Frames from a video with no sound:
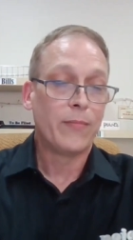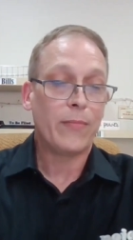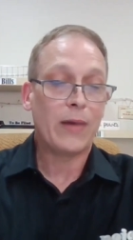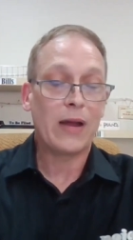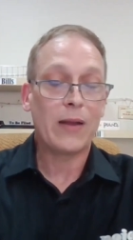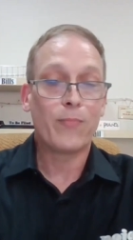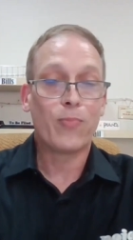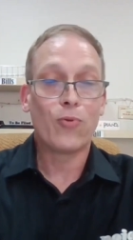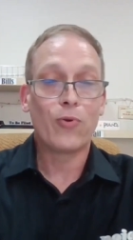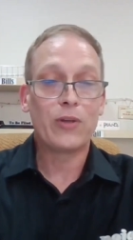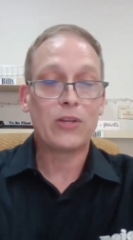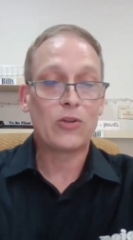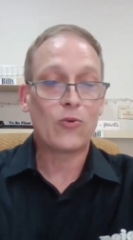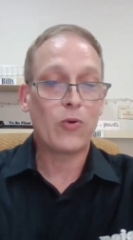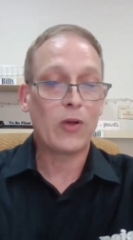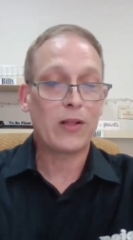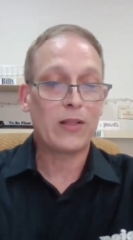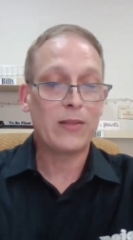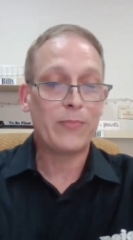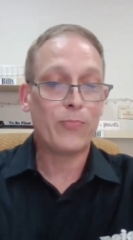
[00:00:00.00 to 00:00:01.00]
my employees
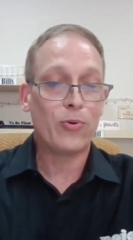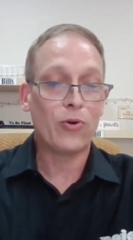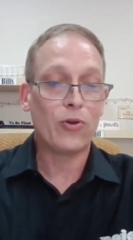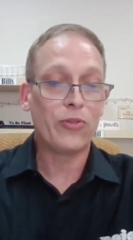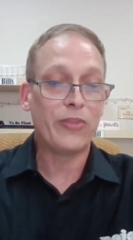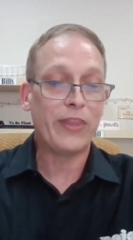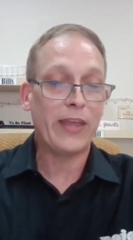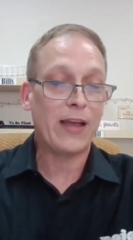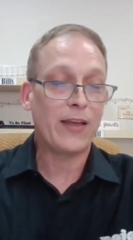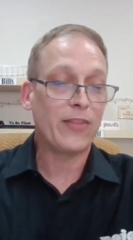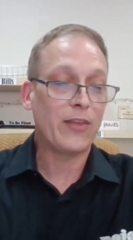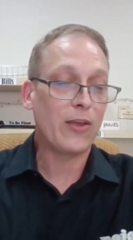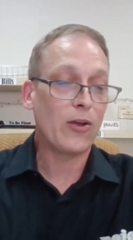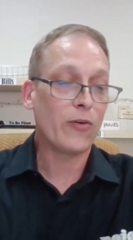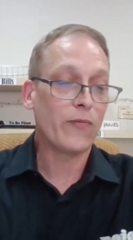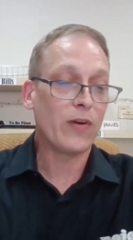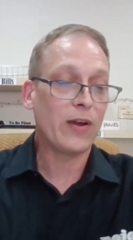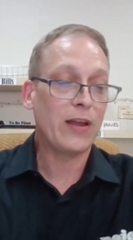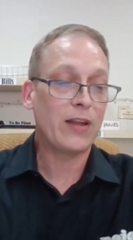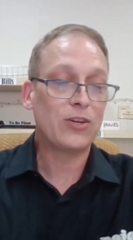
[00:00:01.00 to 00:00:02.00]
quickly pulled down the
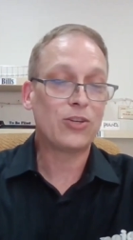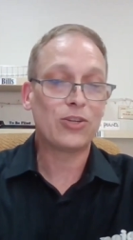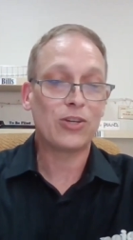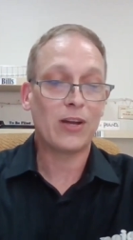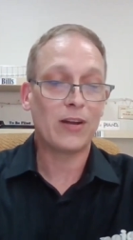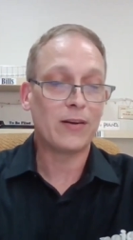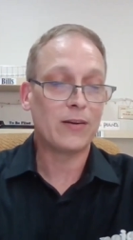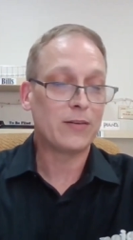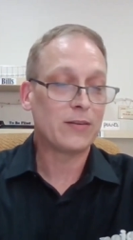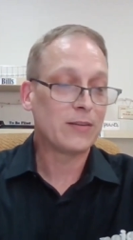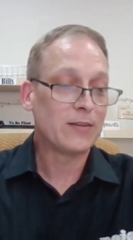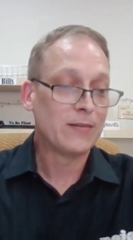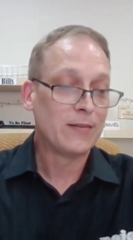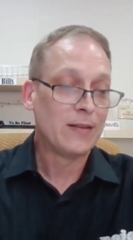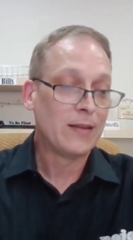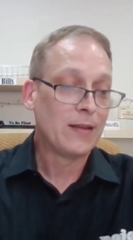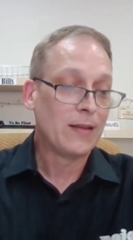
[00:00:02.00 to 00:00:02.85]
overhead shutters.